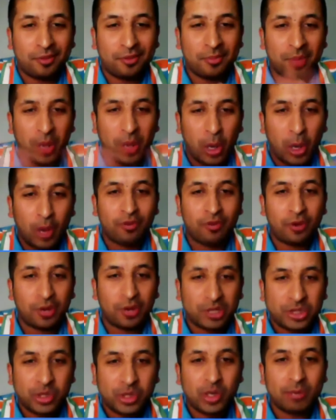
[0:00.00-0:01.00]
the
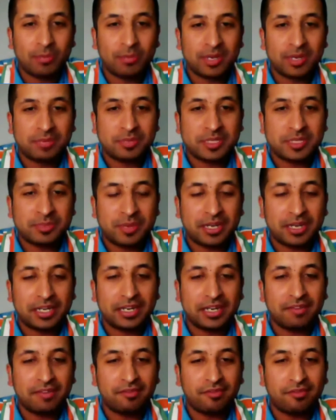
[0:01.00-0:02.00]
overall tournament
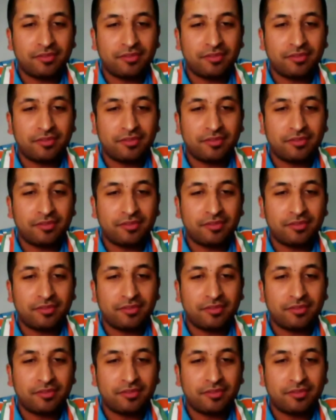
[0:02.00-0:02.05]
perspective,